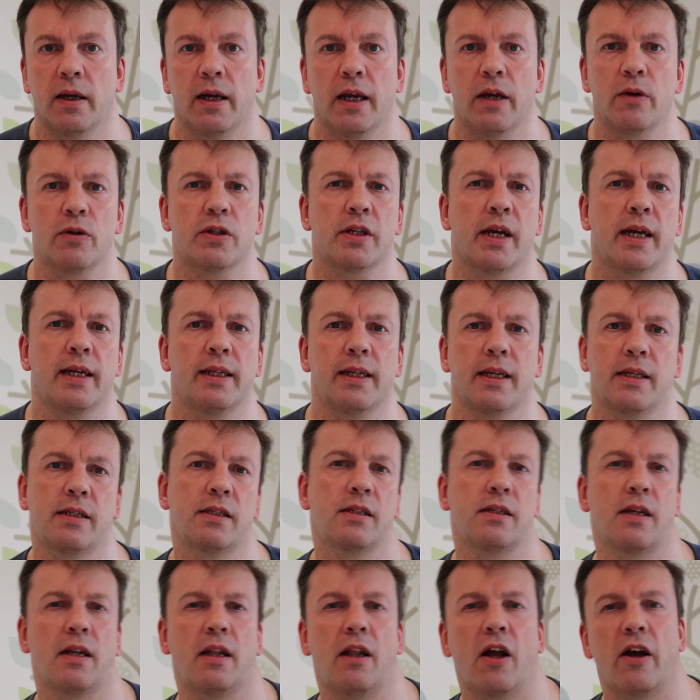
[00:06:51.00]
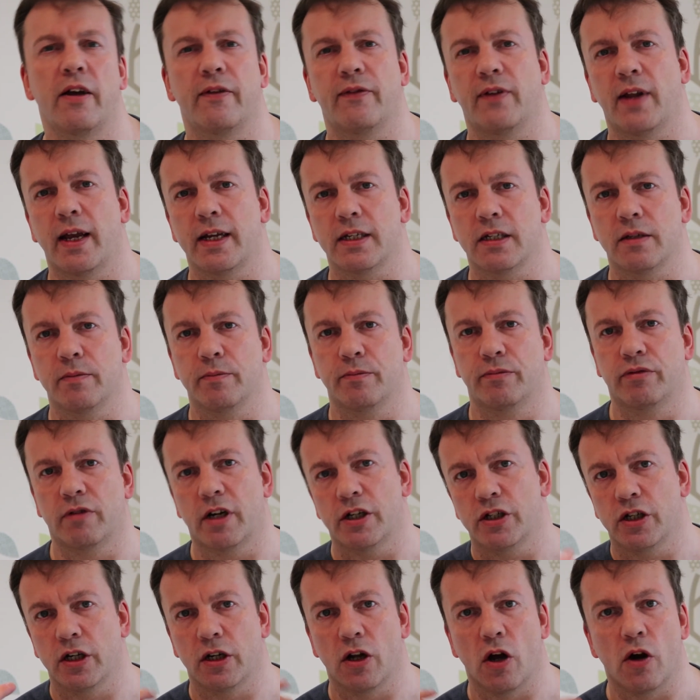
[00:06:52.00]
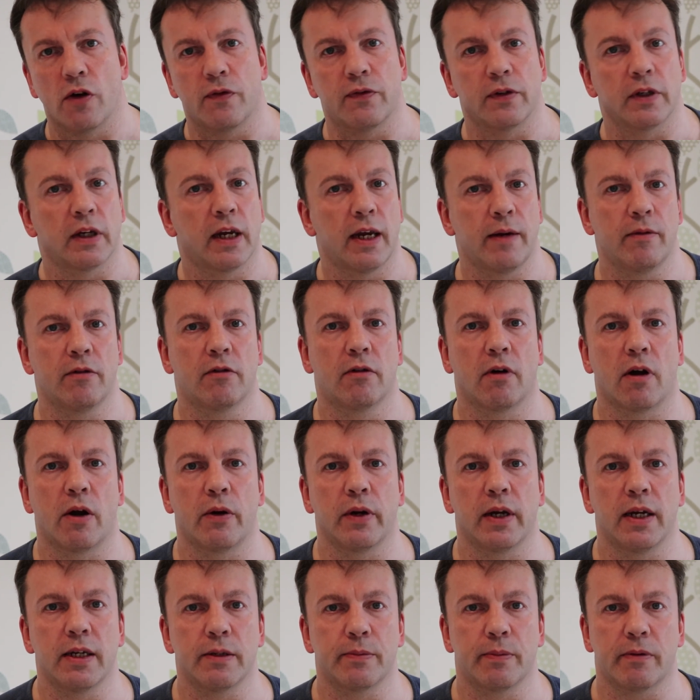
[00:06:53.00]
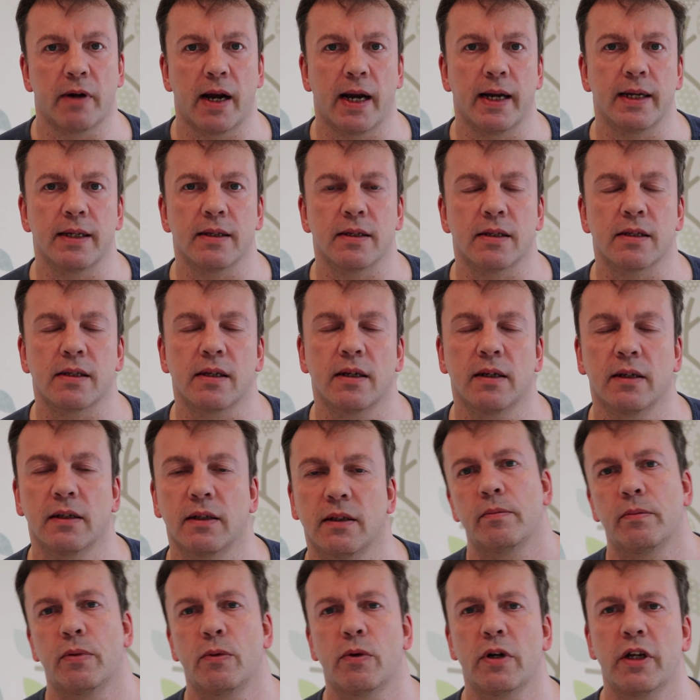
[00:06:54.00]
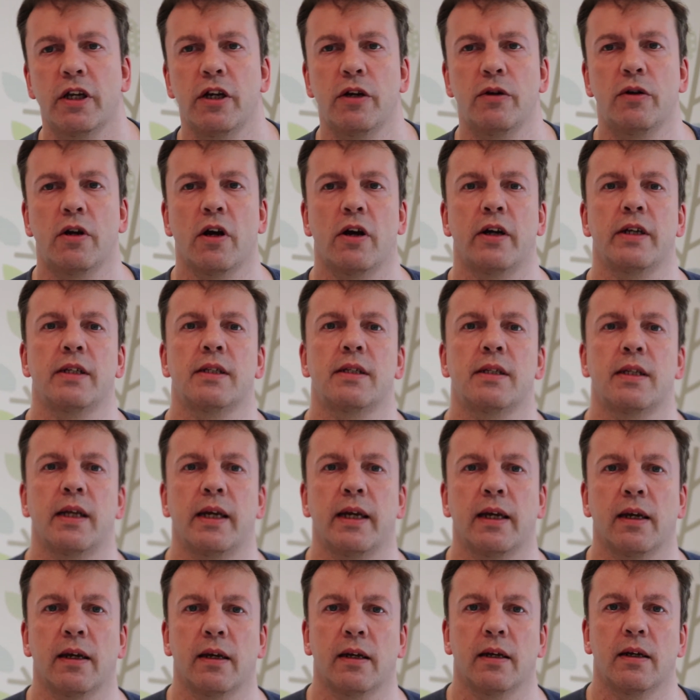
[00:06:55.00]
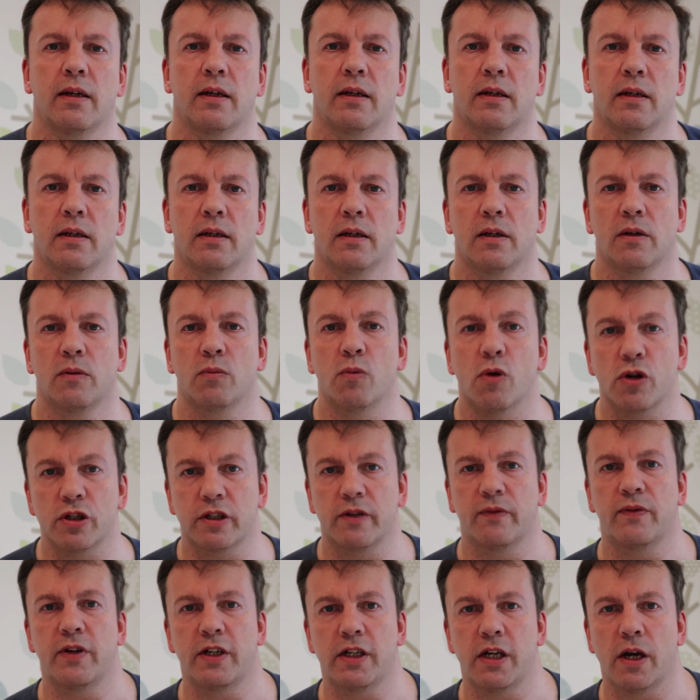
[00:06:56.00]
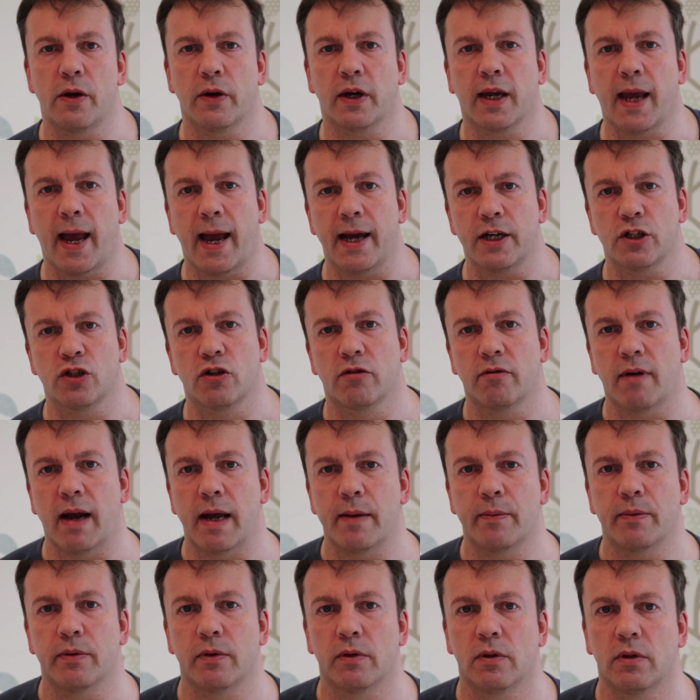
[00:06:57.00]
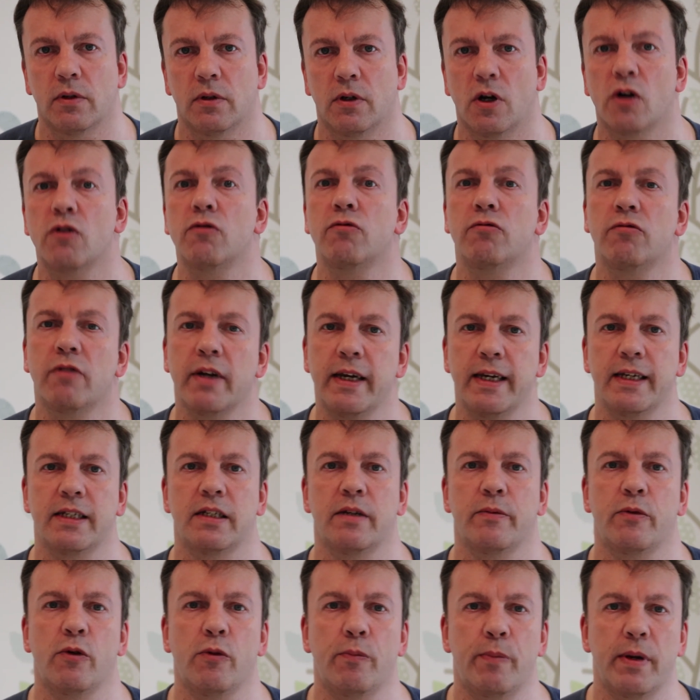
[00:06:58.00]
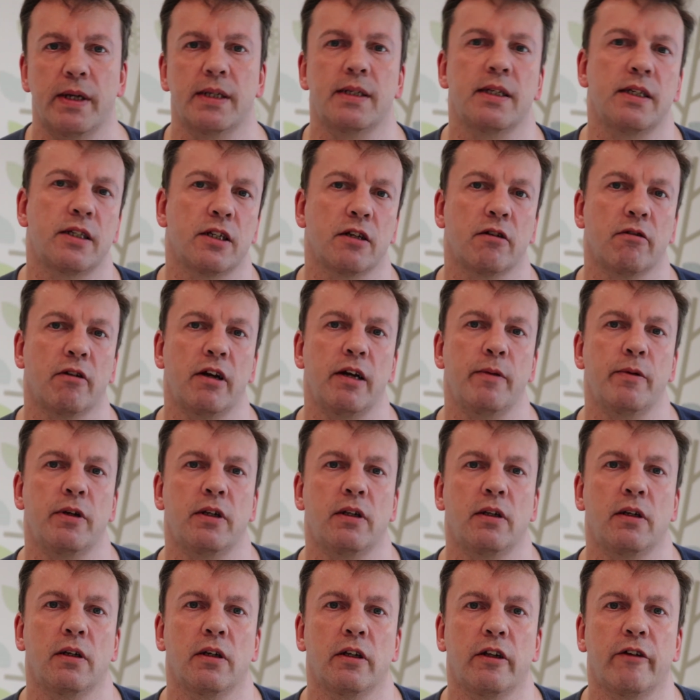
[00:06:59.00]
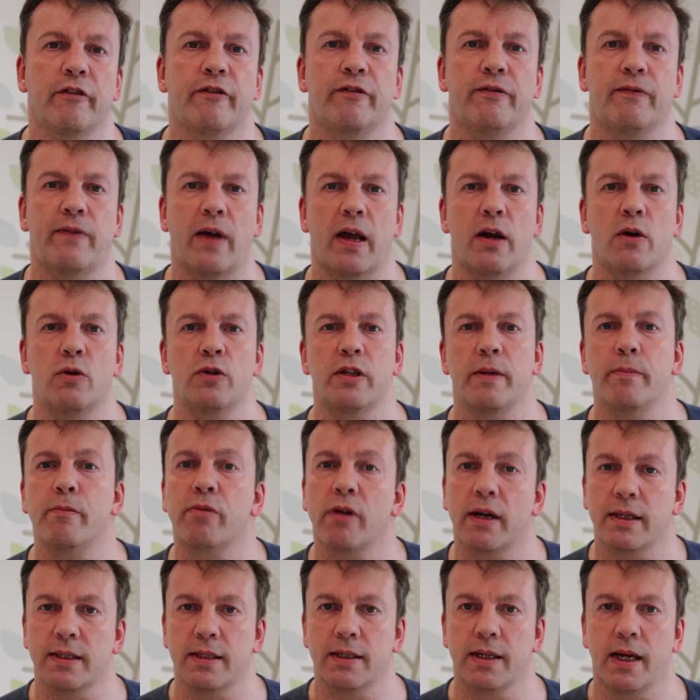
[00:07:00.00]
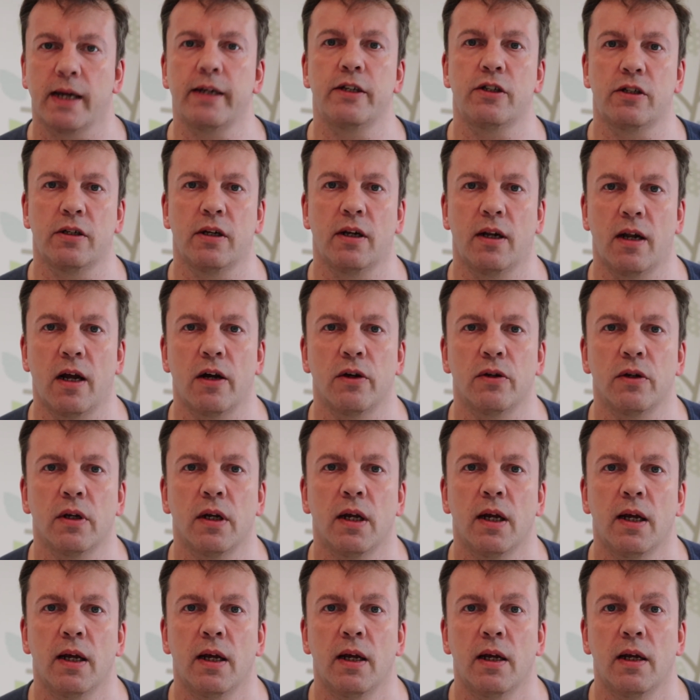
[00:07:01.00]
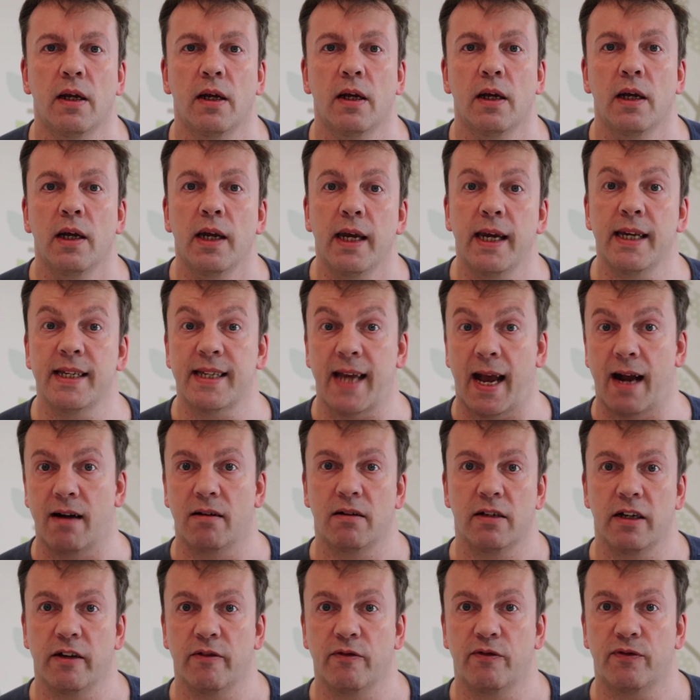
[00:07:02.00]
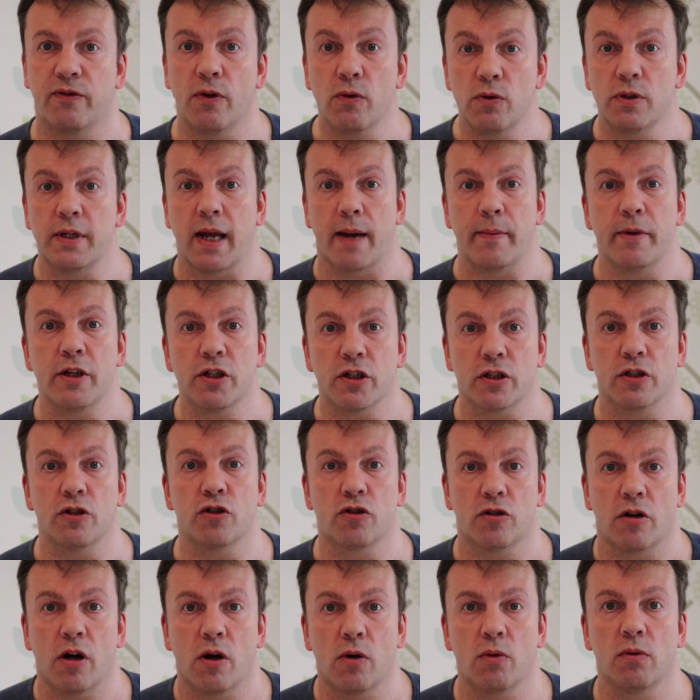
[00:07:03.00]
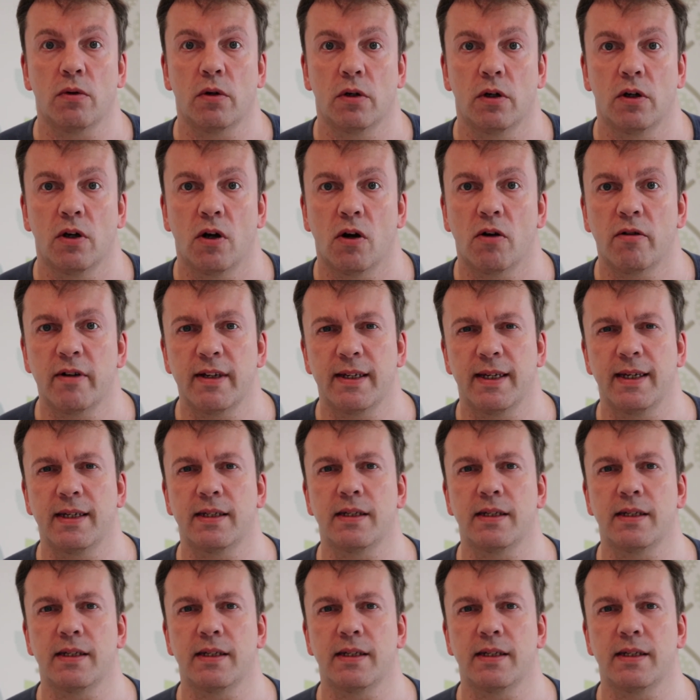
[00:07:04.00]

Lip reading: He'll take this as a life lesson, brush it off, and keep growing his brands. But what do you guys think? Was the video a cash grab? A reasonable business agreement that failed in presentation alone? Is Aaron in full damage control? Or is he